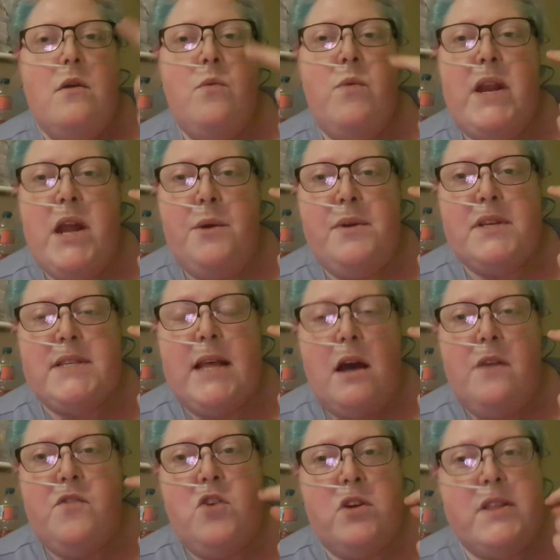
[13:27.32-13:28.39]
we noticed that
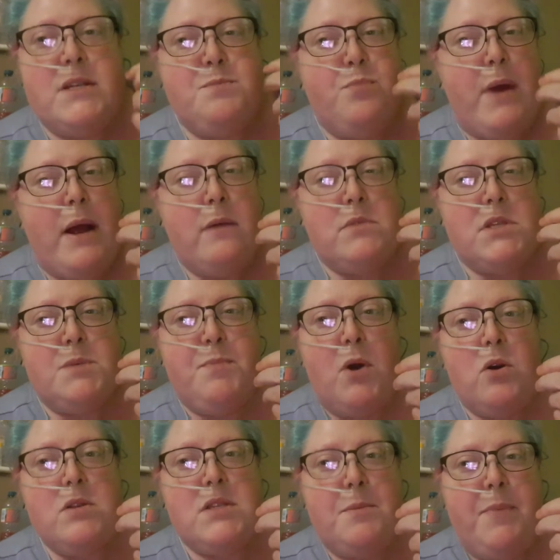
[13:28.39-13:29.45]
I've got these brown
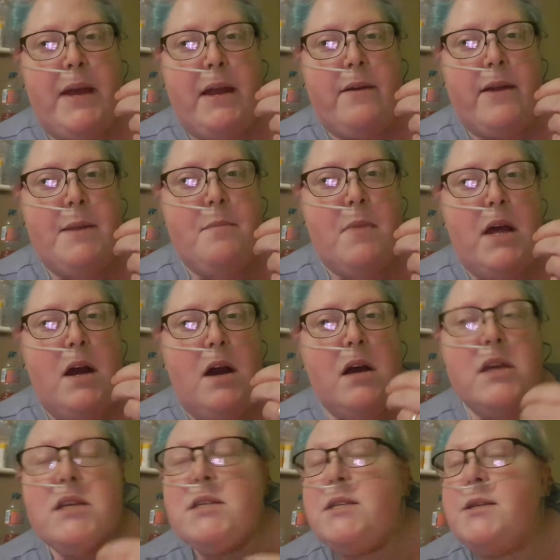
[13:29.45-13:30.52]
spots appearing in my
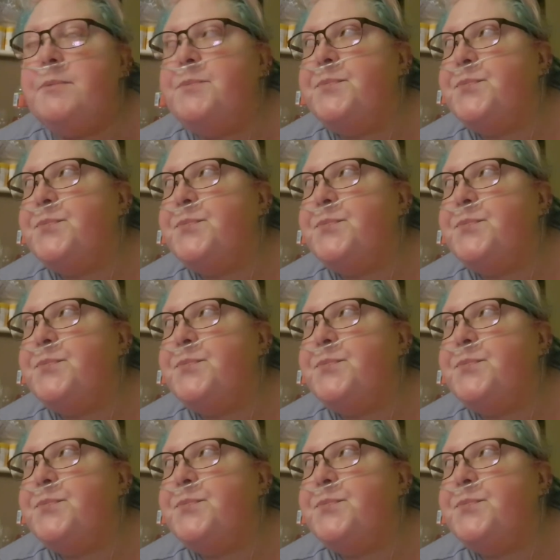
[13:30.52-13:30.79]
eyes.